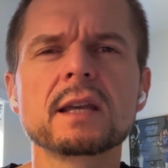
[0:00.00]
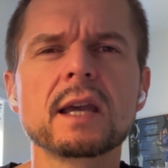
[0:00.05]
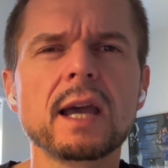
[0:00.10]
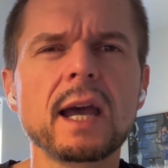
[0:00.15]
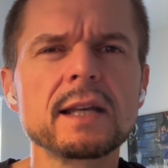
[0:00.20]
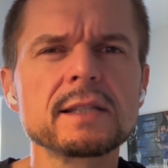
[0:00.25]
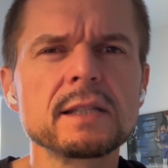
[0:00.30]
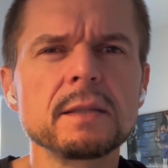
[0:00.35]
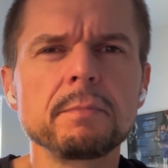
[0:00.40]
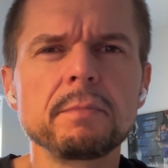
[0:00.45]

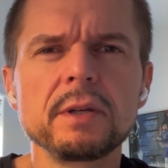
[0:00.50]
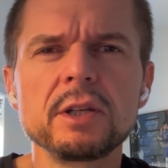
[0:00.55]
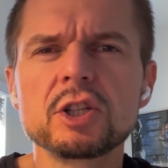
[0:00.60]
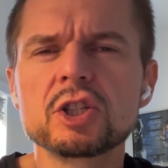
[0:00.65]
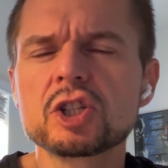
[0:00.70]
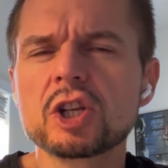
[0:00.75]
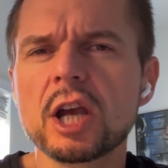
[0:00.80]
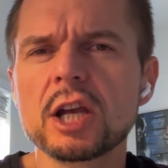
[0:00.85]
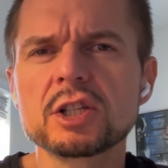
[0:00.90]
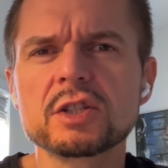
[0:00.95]
hasn't been
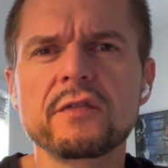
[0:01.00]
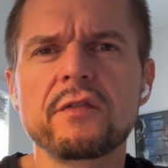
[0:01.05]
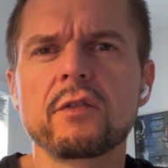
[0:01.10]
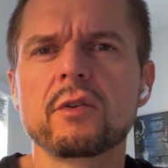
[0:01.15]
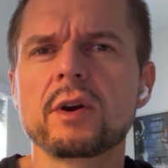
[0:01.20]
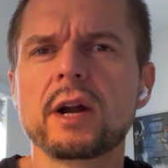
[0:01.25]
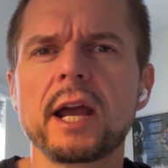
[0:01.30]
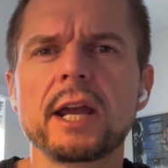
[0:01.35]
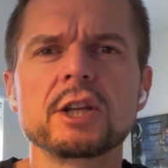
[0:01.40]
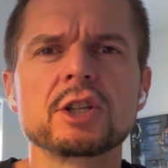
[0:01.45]
changed
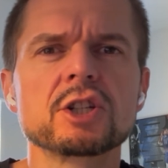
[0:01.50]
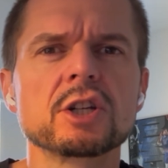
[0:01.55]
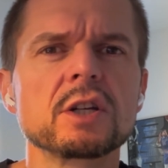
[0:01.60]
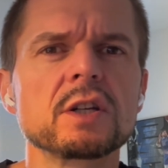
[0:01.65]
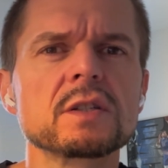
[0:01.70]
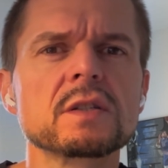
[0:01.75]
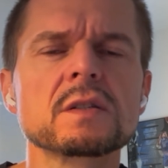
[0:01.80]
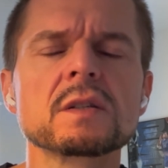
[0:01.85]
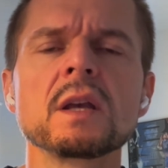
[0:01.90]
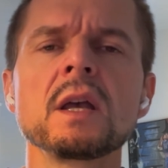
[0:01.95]
for
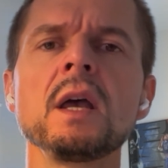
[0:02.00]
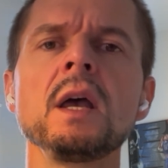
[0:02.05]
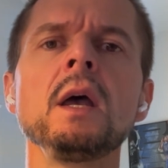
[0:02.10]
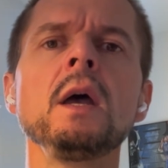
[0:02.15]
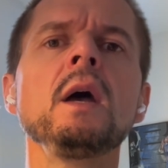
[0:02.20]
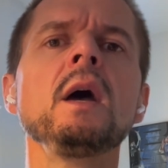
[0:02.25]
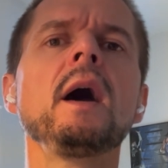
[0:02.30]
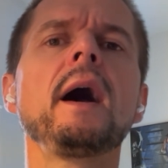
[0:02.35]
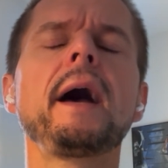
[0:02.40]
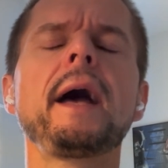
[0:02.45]
ages.
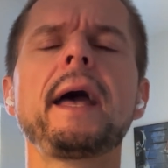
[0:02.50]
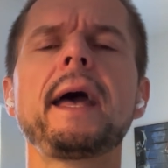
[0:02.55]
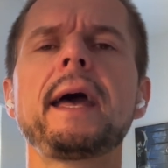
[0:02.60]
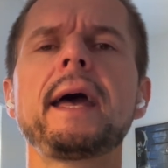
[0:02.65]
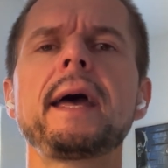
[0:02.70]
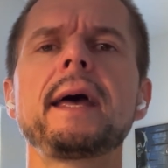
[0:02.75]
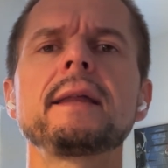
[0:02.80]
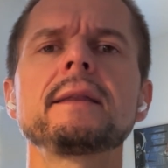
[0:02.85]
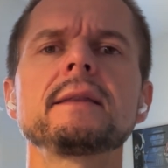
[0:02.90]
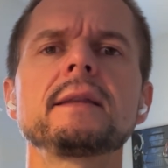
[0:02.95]

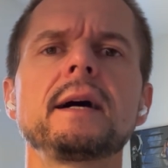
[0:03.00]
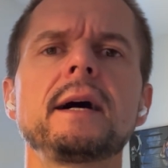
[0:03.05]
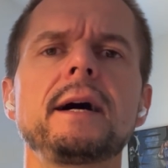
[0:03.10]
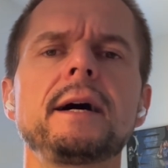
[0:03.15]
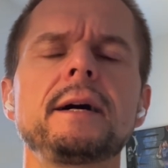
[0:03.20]
And